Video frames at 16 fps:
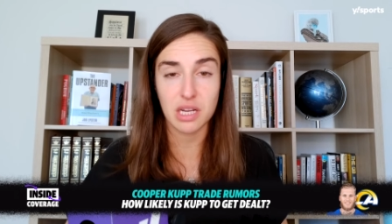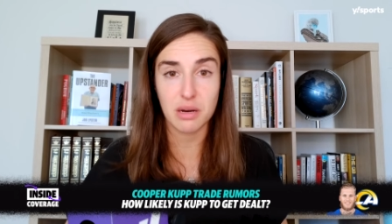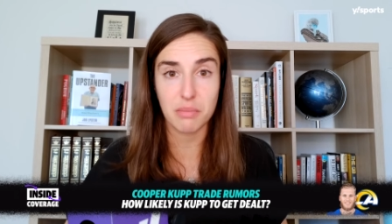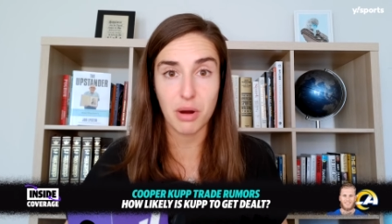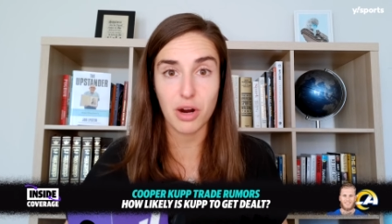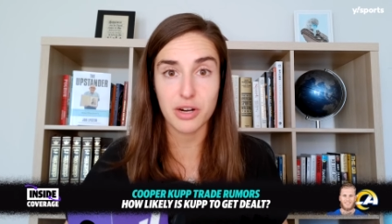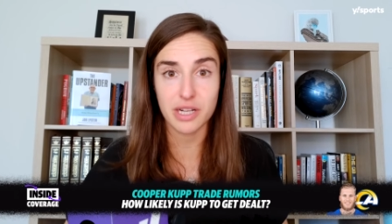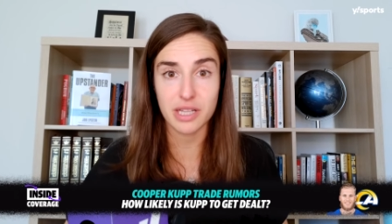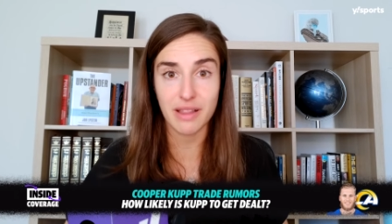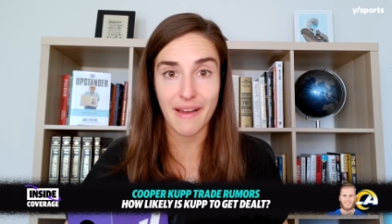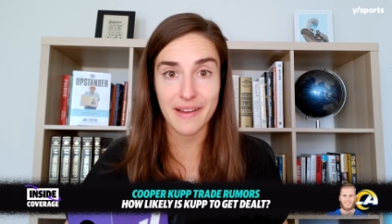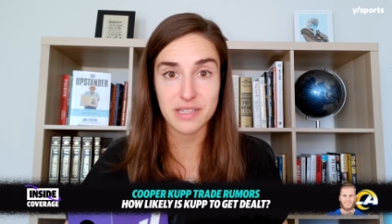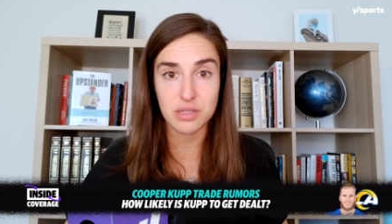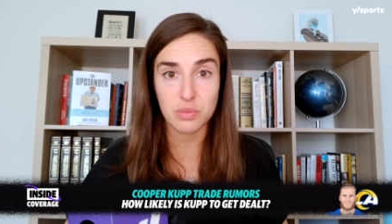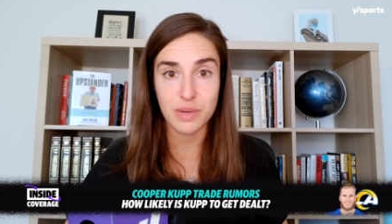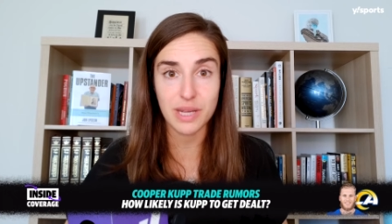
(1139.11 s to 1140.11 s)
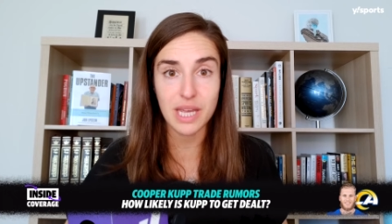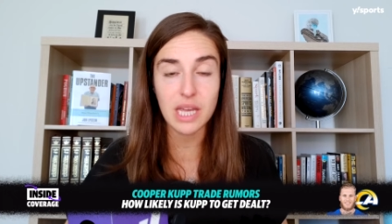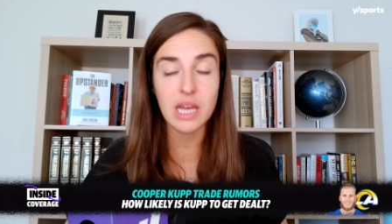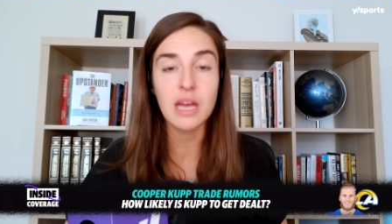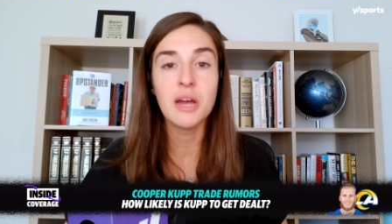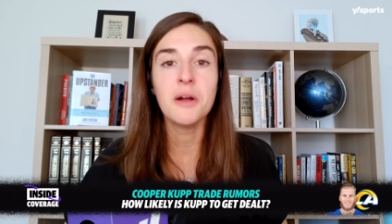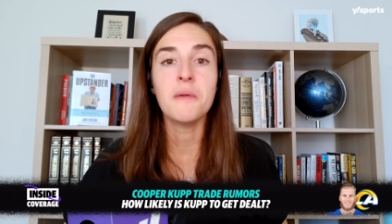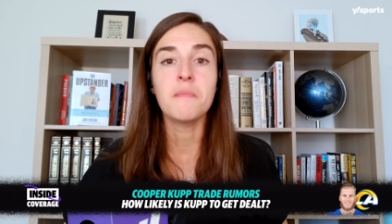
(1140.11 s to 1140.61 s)
and Amari last
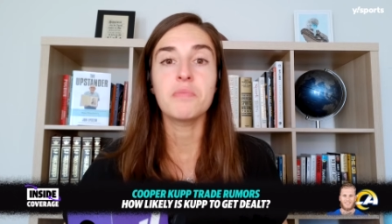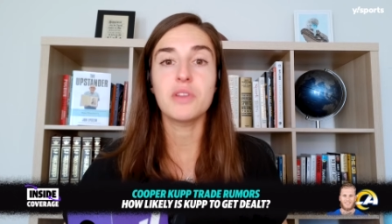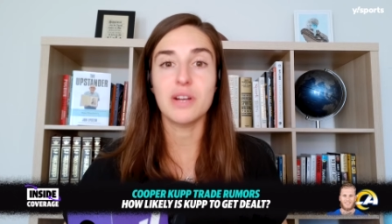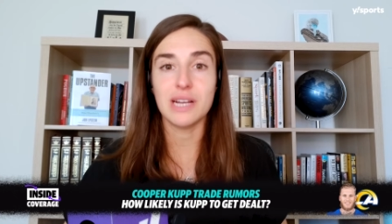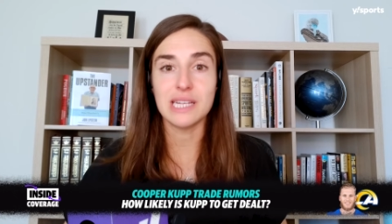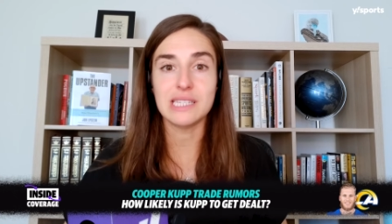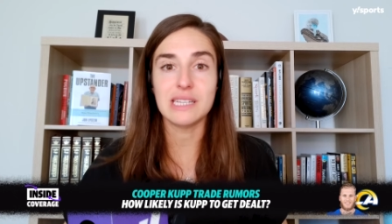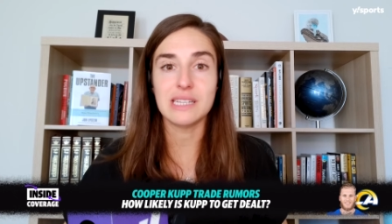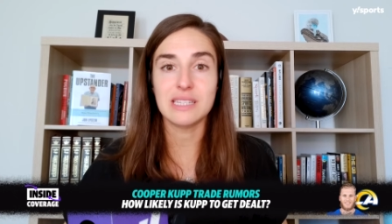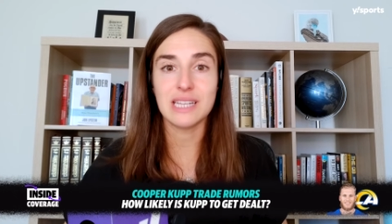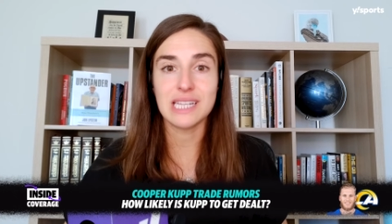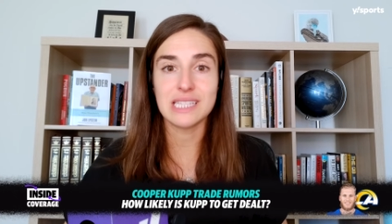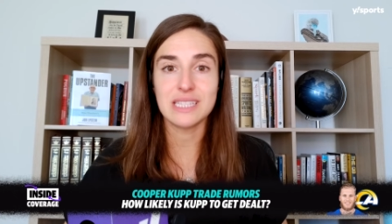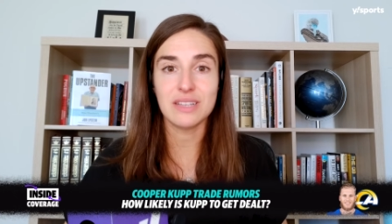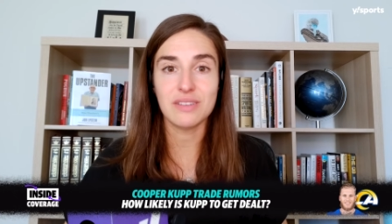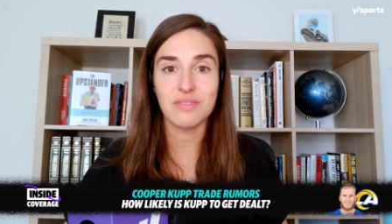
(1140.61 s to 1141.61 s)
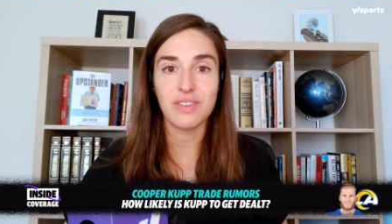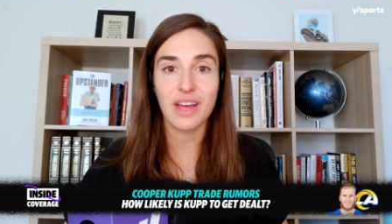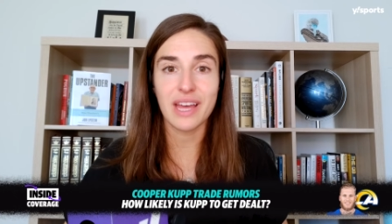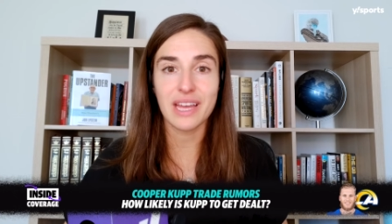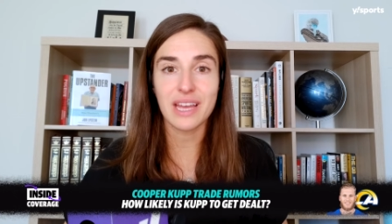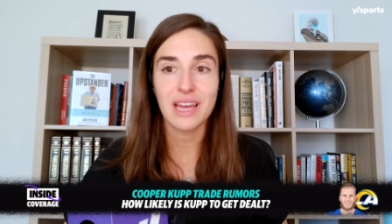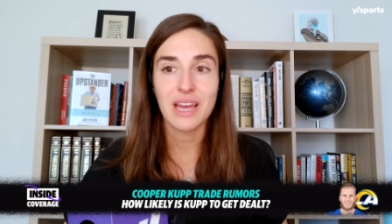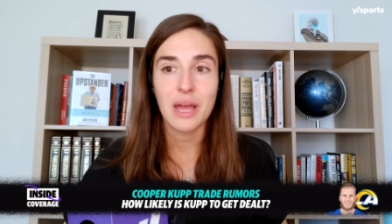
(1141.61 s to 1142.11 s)
week, there is a sense of,
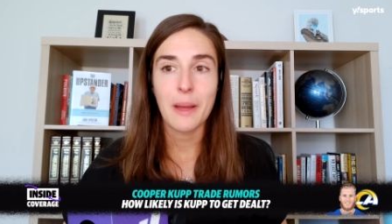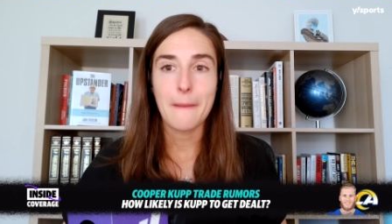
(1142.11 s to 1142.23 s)
like,